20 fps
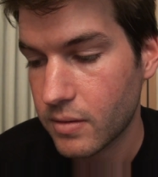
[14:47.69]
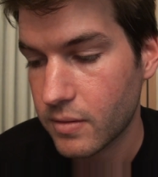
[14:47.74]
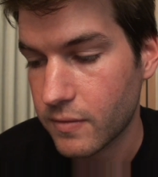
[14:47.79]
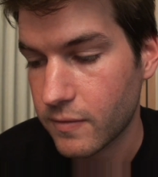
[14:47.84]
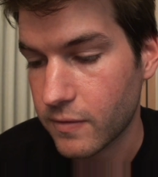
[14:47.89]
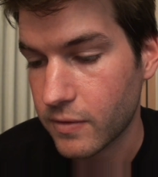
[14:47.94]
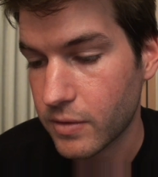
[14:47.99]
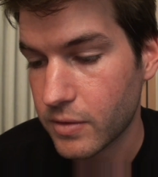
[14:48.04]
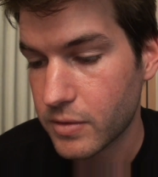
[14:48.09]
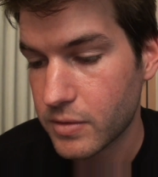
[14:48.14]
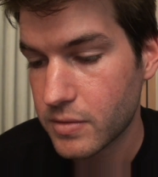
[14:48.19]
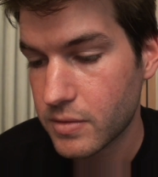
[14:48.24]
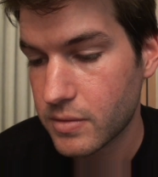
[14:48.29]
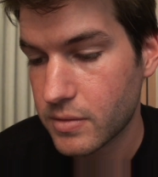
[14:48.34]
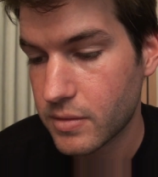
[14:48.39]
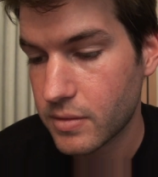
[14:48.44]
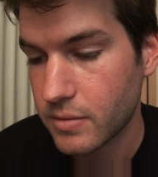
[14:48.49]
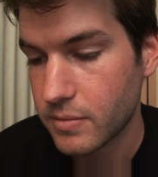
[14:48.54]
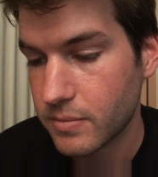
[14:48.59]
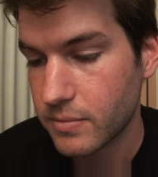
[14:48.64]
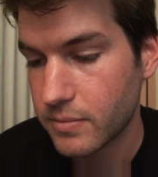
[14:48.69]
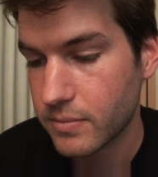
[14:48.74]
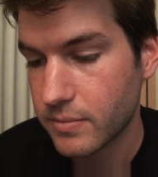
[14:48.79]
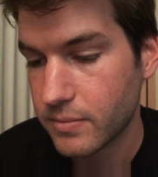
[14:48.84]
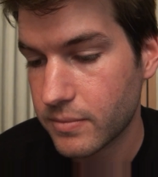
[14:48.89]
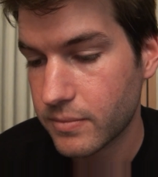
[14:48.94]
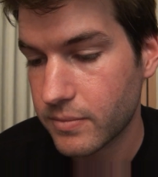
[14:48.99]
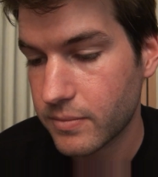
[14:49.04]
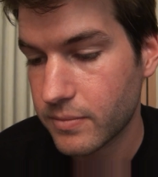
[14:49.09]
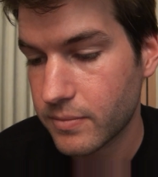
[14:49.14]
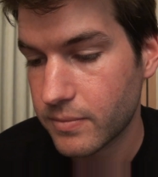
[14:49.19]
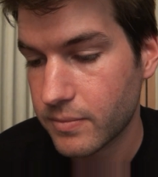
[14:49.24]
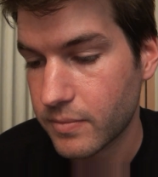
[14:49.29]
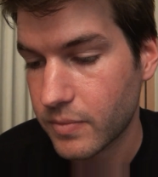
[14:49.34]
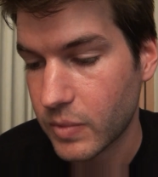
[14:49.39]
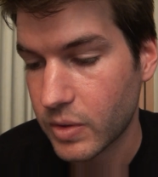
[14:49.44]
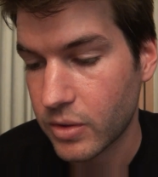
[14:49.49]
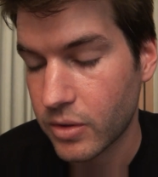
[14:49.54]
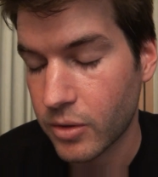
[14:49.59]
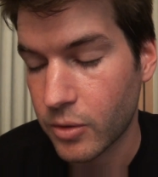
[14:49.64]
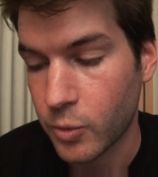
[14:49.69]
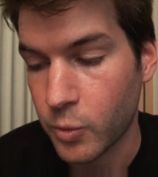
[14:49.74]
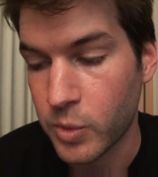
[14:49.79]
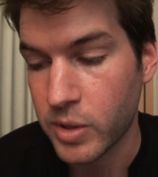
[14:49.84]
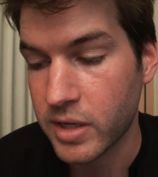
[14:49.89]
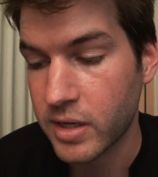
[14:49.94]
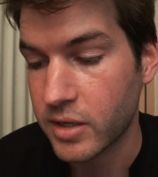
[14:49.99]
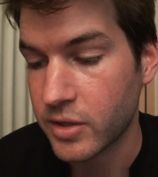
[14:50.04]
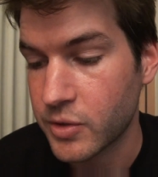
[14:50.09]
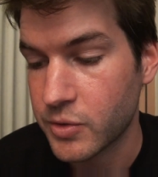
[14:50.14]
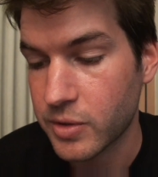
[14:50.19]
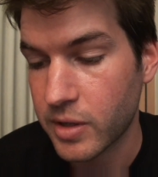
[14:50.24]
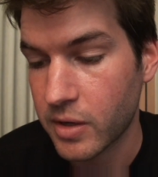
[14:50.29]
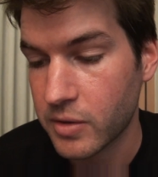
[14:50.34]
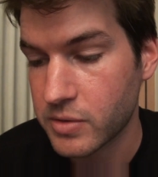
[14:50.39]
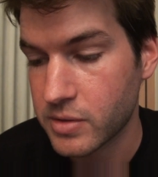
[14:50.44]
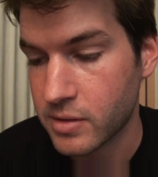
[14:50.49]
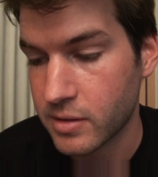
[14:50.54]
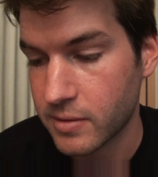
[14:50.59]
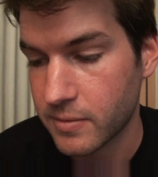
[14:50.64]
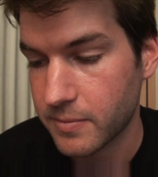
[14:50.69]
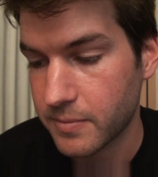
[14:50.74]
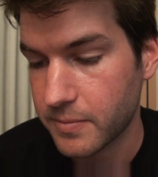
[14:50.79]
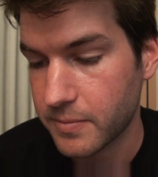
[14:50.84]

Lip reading: First, you go weak and drowsy,